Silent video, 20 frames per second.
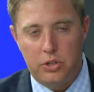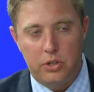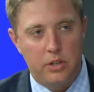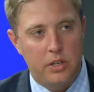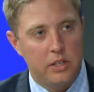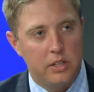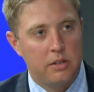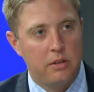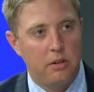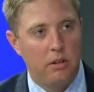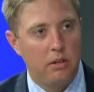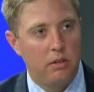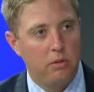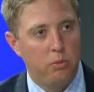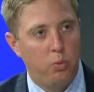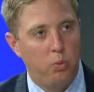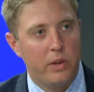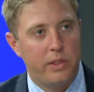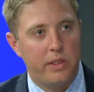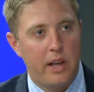this
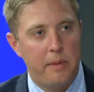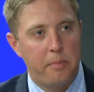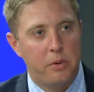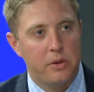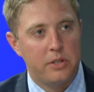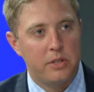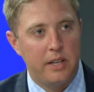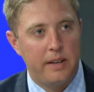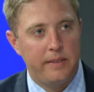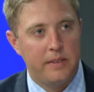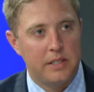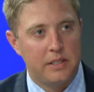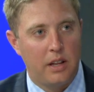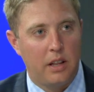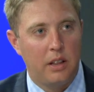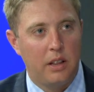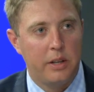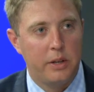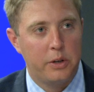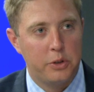what they perceived as a
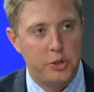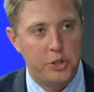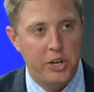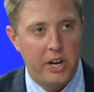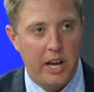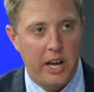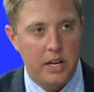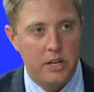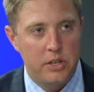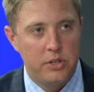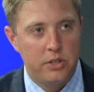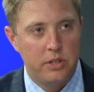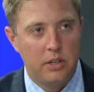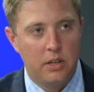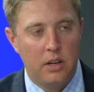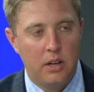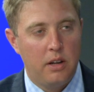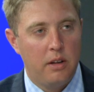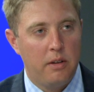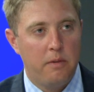little change
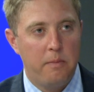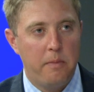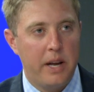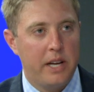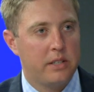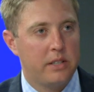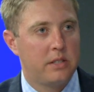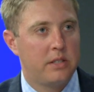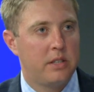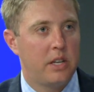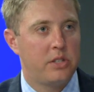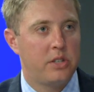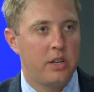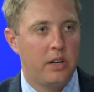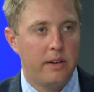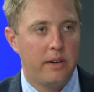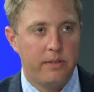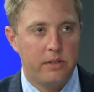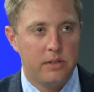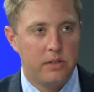makes such a
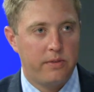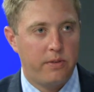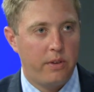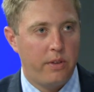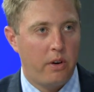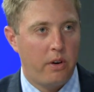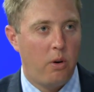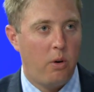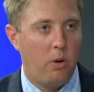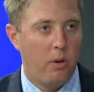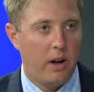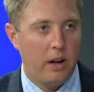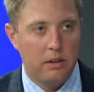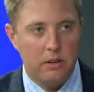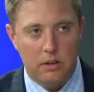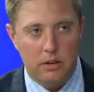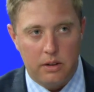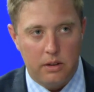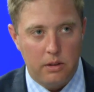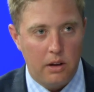difference for their whole
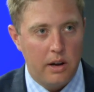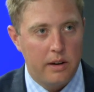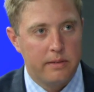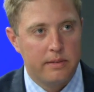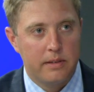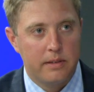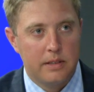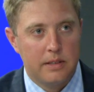outlook on life.